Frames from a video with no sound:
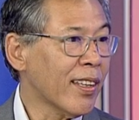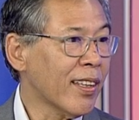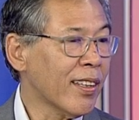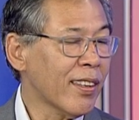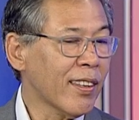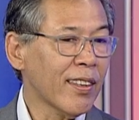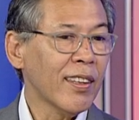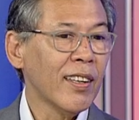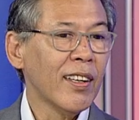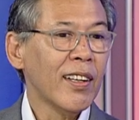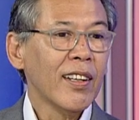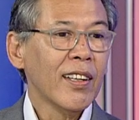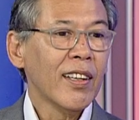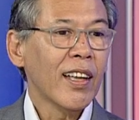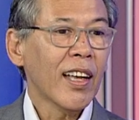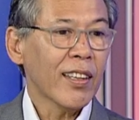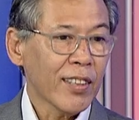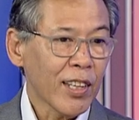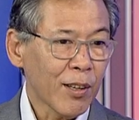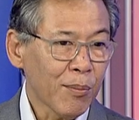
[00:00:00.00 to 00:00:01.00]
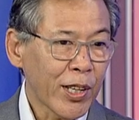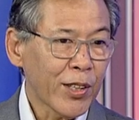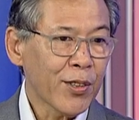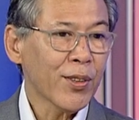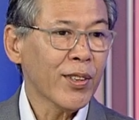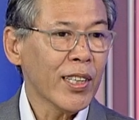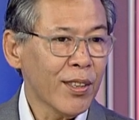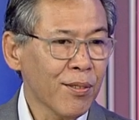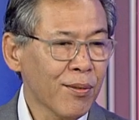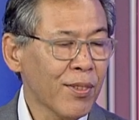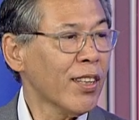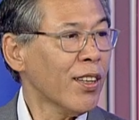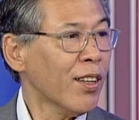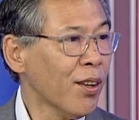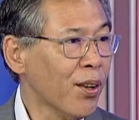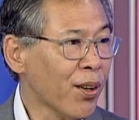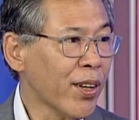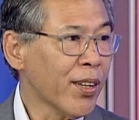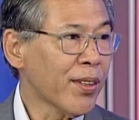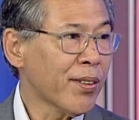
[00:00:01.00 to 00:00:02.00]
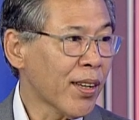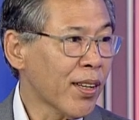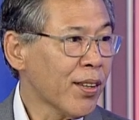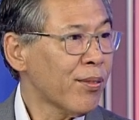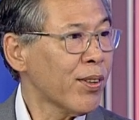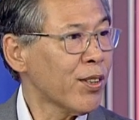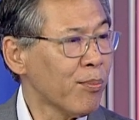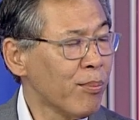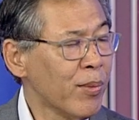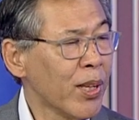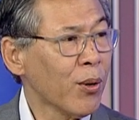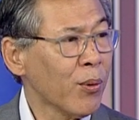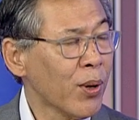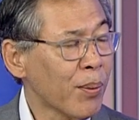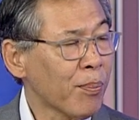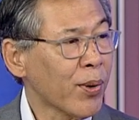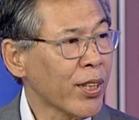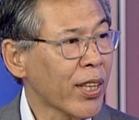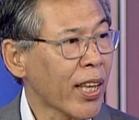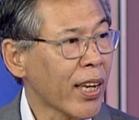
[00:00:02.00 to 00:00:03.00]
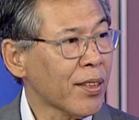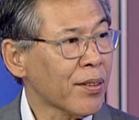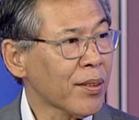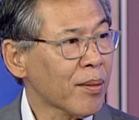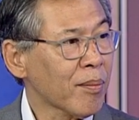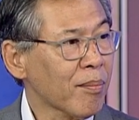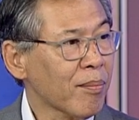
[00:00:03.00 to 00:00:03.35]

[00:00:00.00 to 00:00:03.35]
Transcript: And as I mentioned, even the law itself is being weaponized.